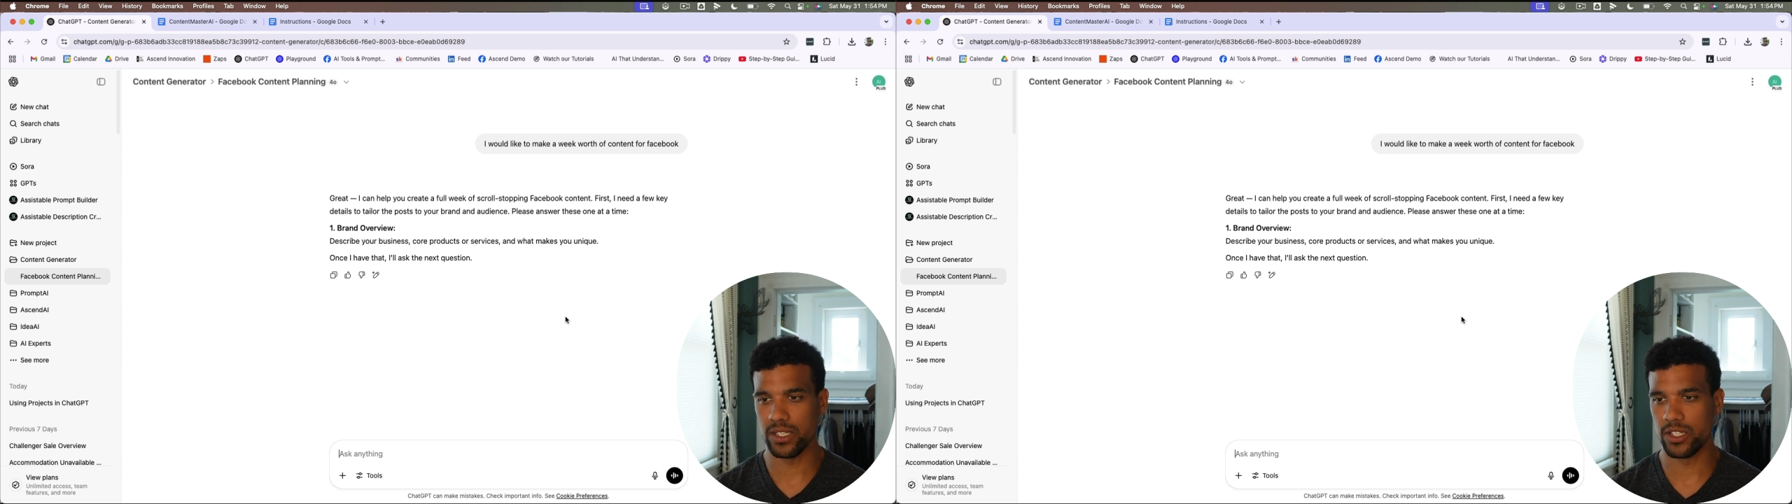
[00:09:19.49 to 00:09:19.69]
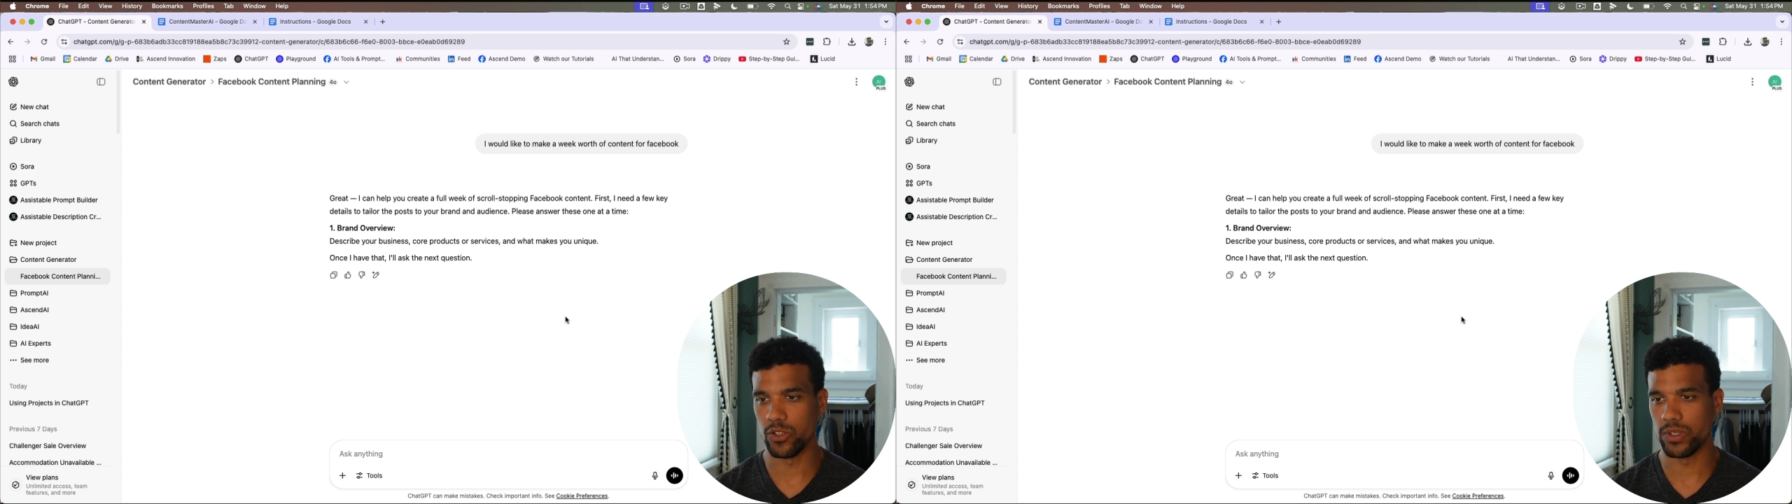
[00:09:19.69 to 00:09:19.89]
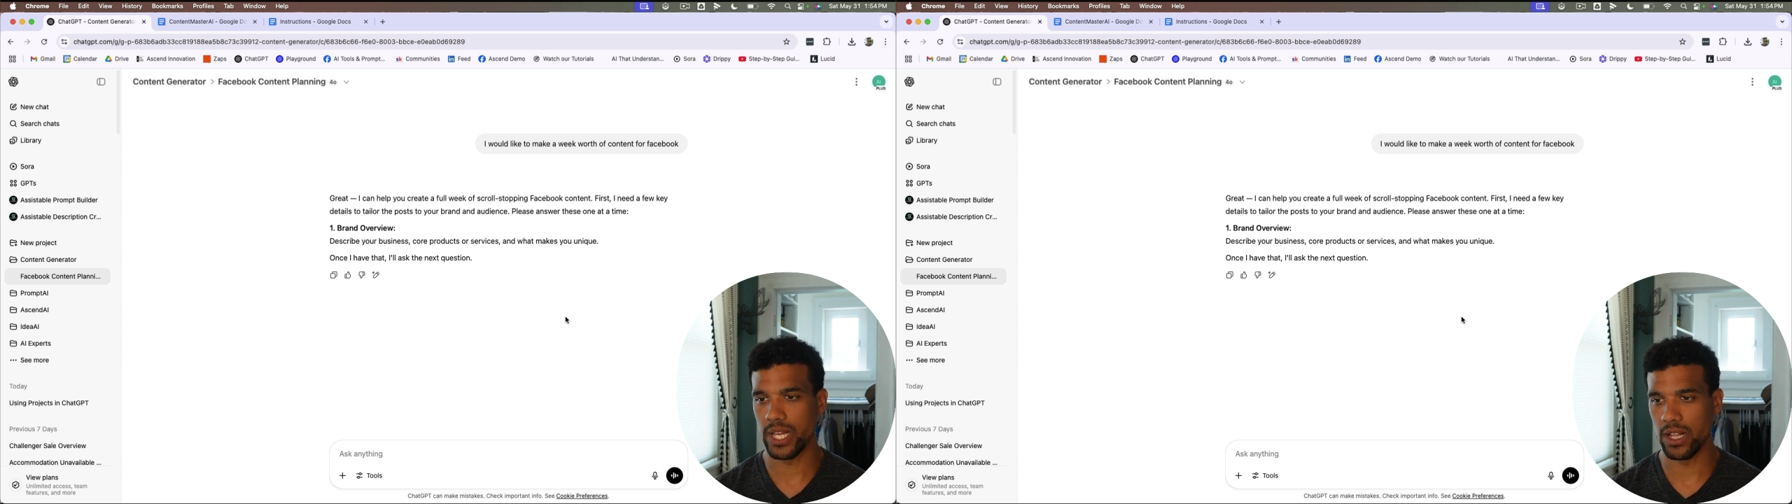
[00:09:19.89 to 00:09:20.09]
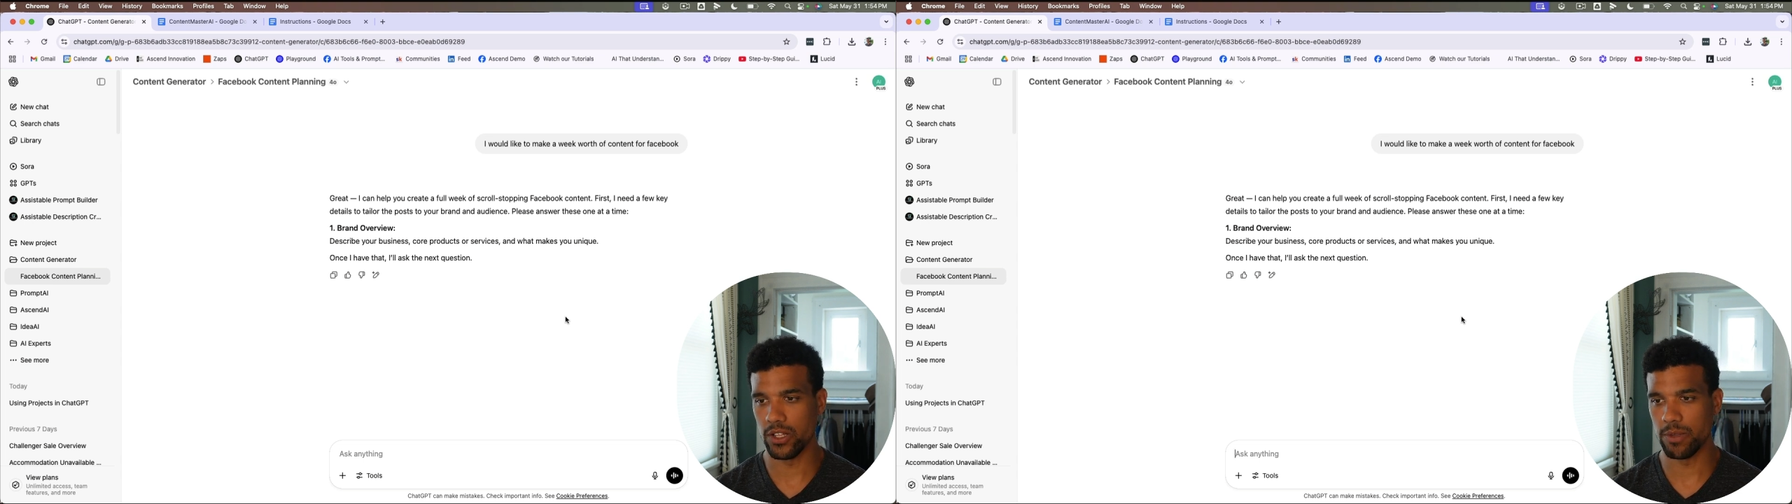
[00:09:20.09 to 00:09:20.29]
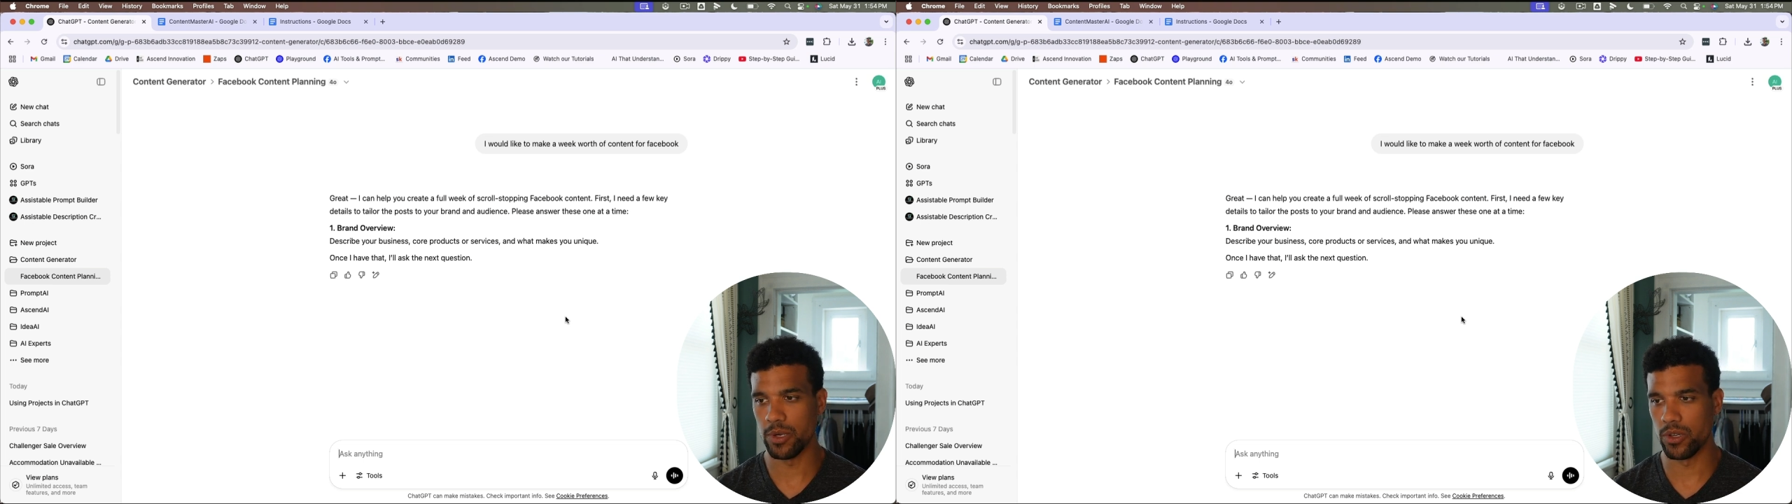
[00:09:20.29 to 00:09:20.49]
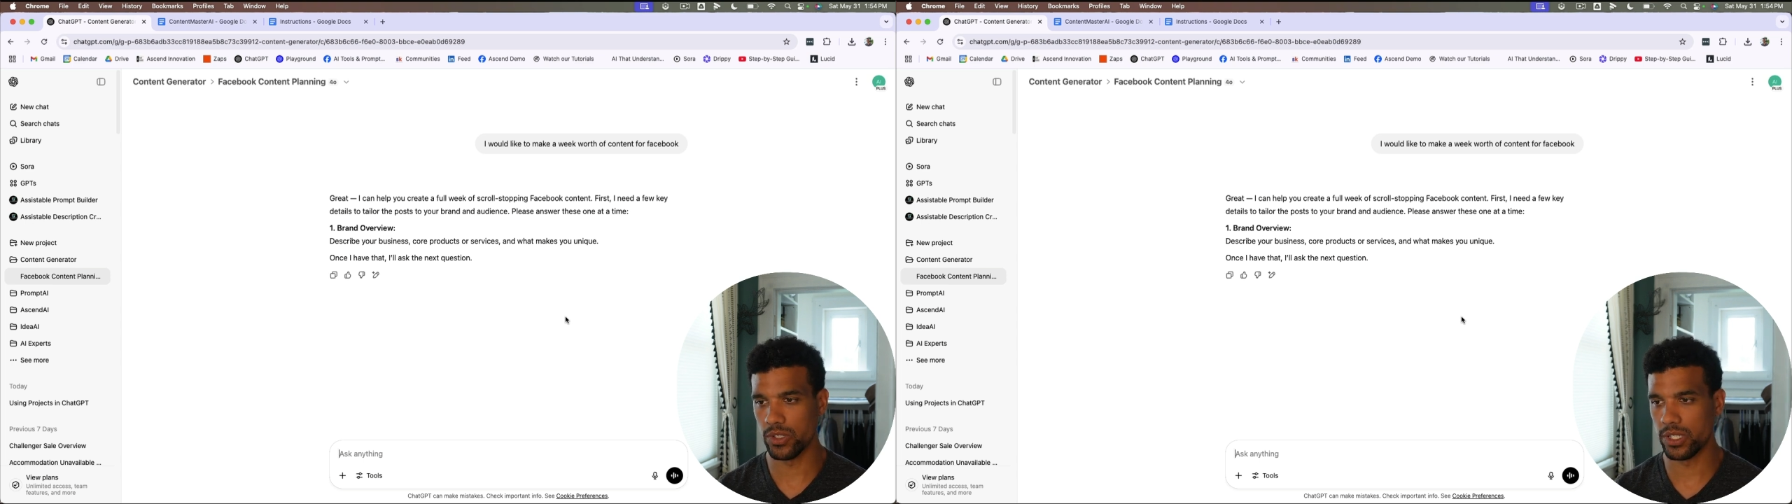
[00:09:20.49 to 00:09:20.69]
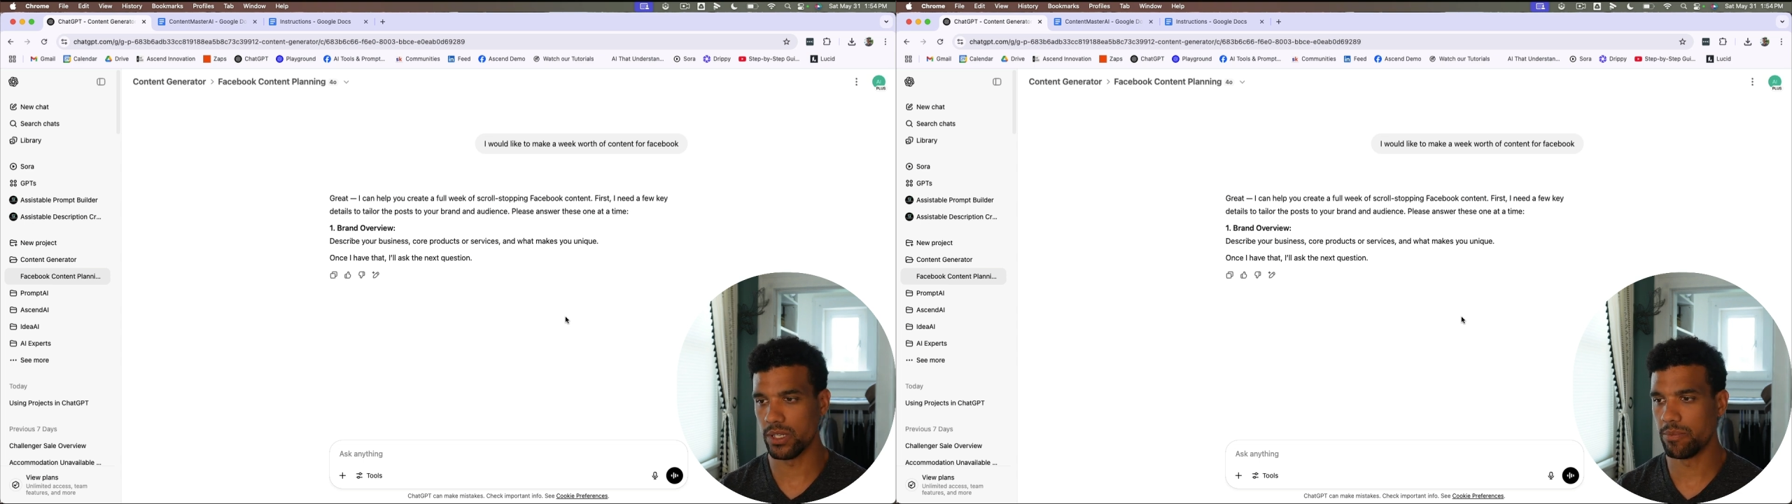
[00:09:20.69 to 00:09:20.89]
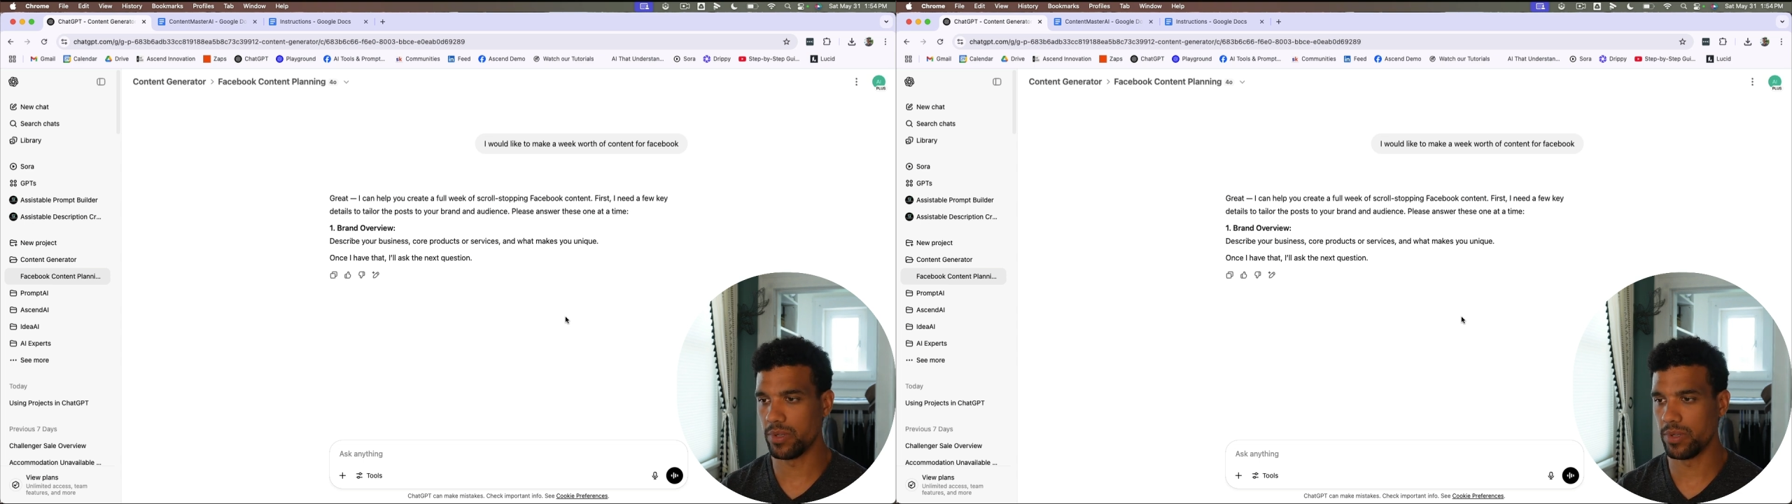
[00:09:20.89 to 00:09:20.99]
to tailor the post.